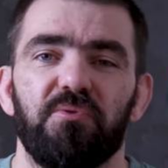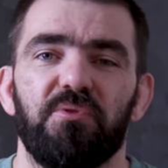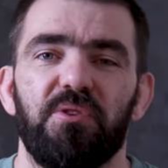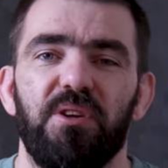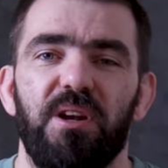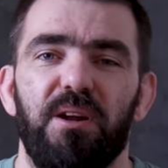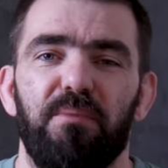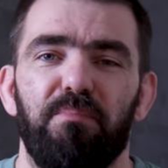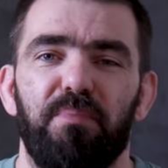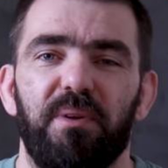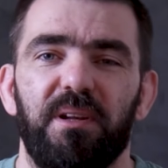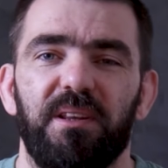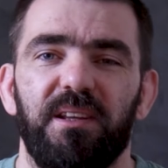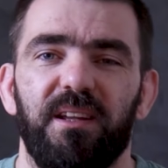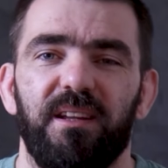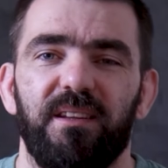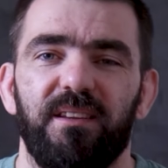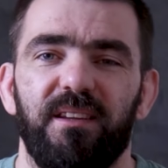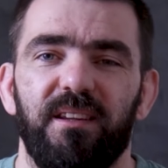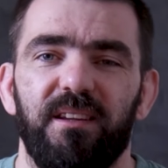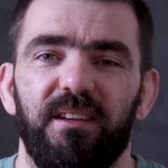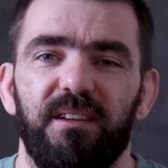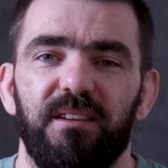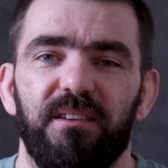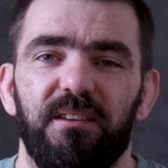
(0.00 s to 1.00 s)
We got to the
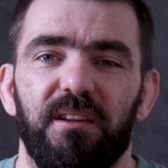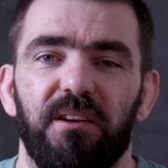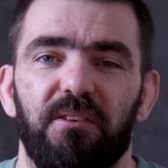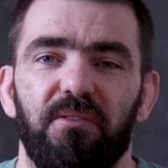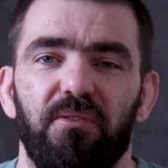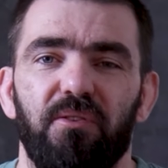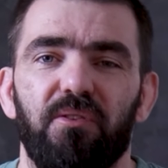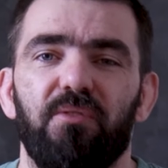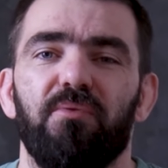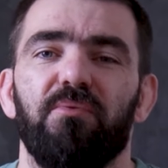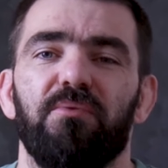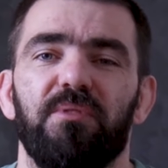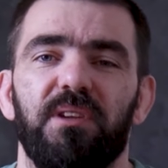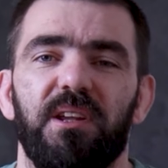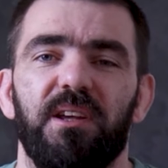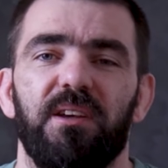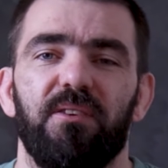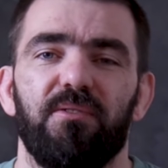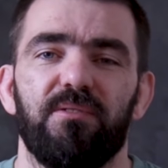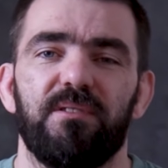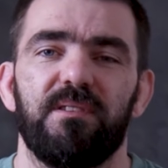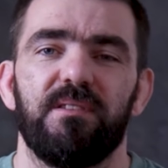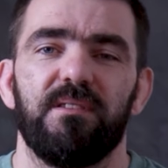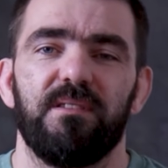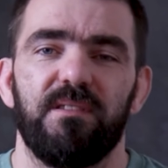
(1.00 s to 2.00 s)
decoration, where
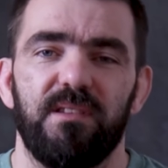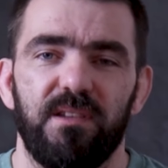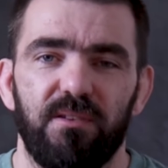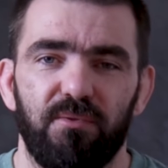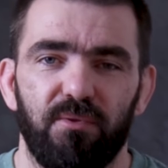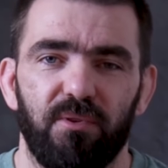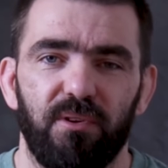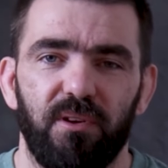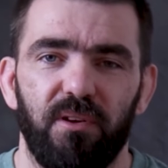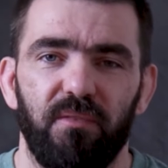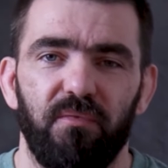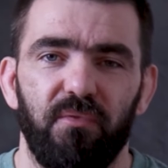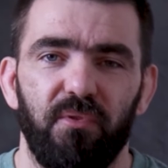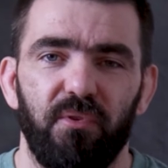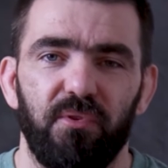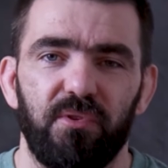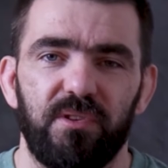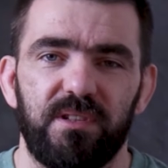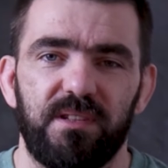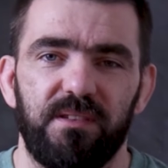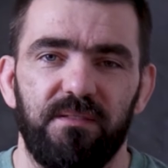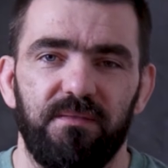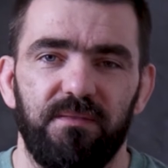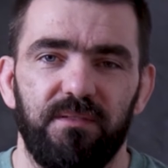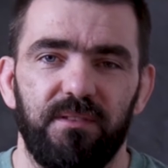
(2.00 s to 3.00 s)
I'm sure you'll
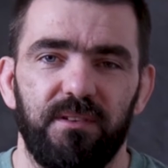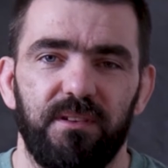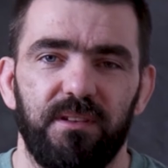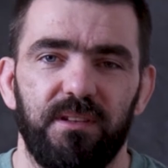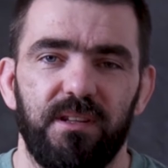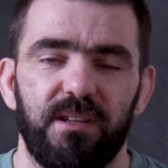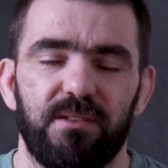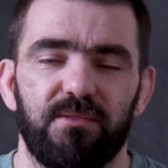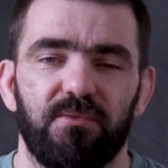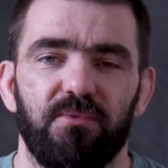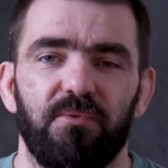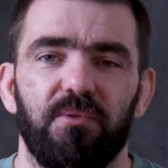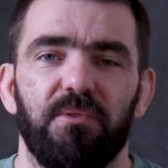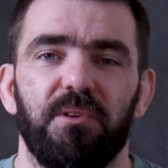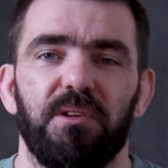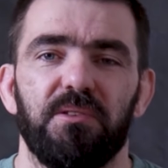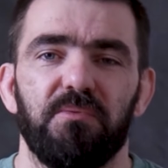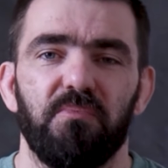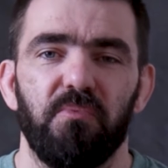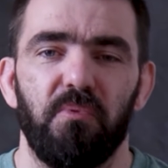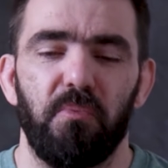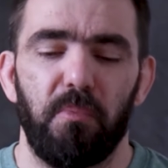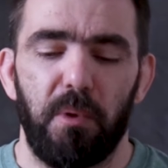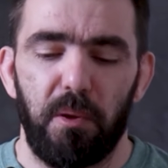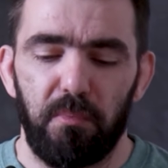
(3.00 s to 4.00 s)
do much better
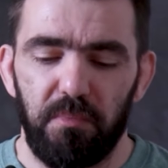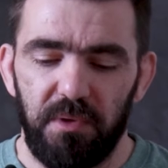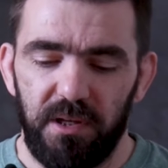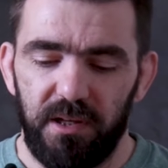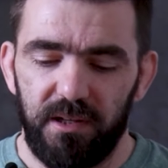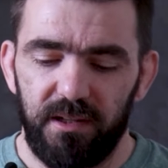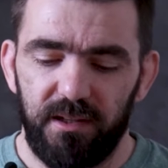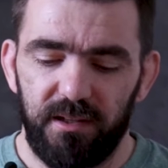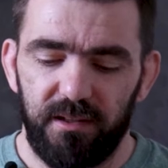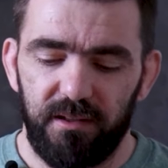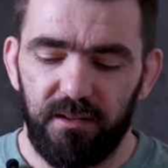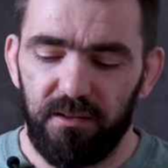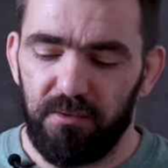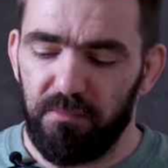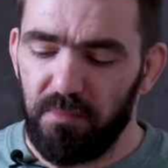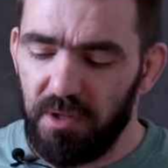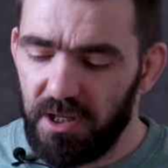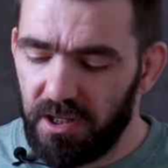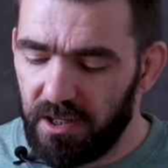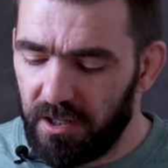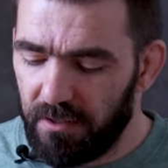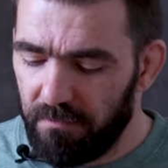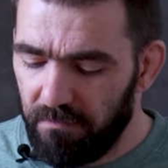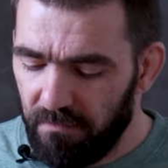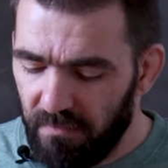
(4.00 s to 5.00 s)
than me.
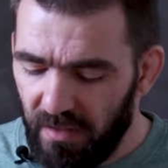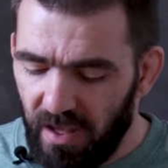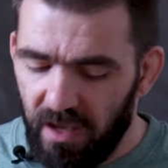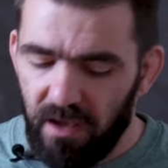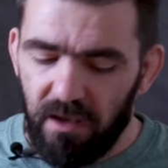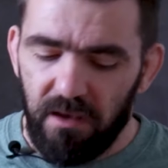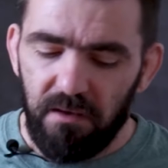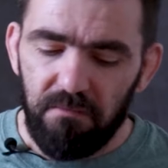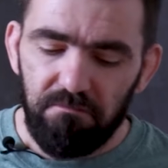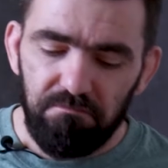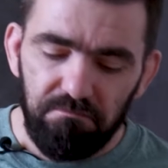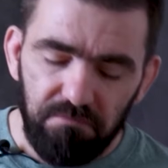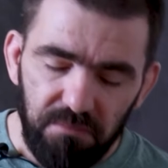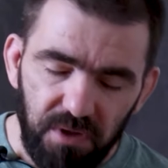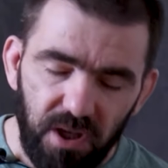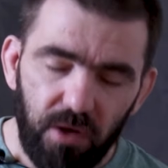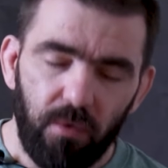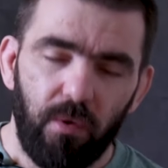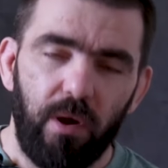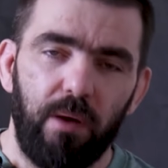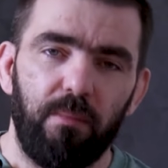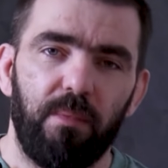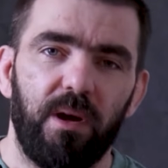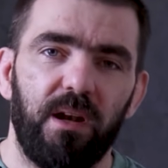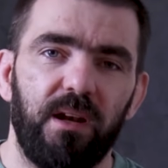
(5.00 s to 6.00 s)
I chose to
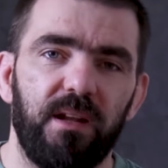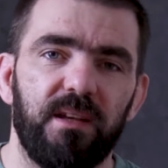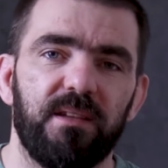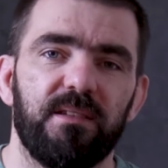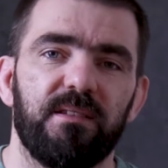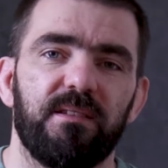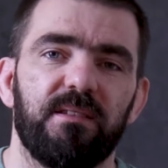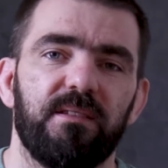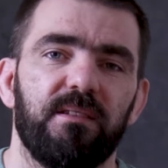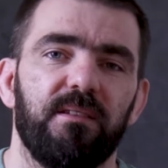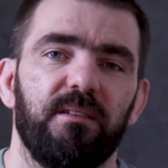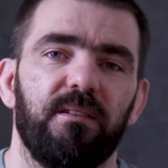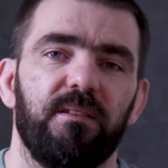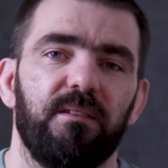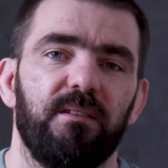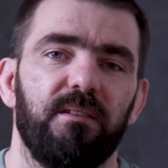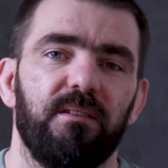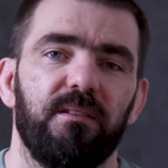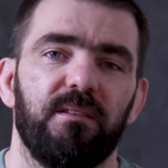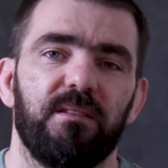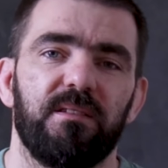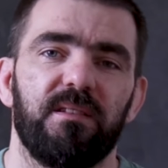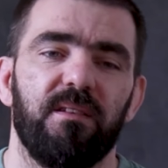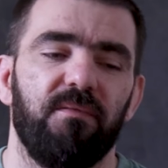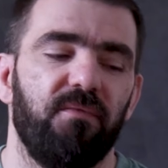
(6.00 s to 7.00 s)
cover the cake
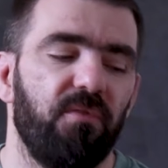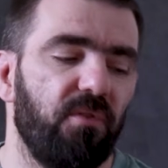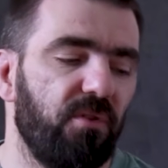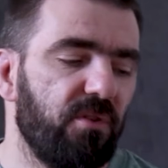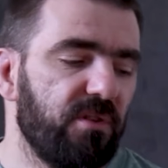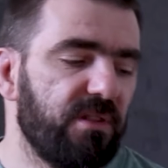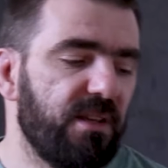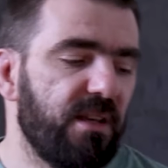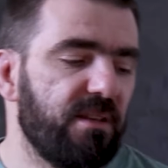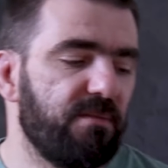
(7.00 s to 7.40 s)
with a